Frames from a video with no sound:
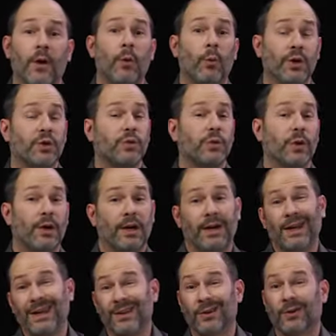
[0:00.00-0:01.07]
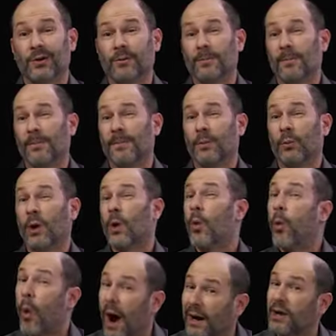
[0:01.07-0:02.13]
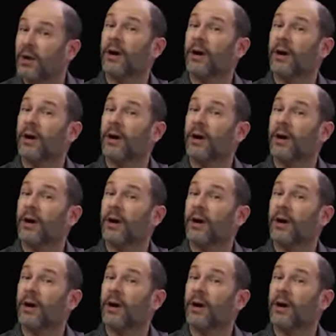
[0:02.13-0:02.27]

which either require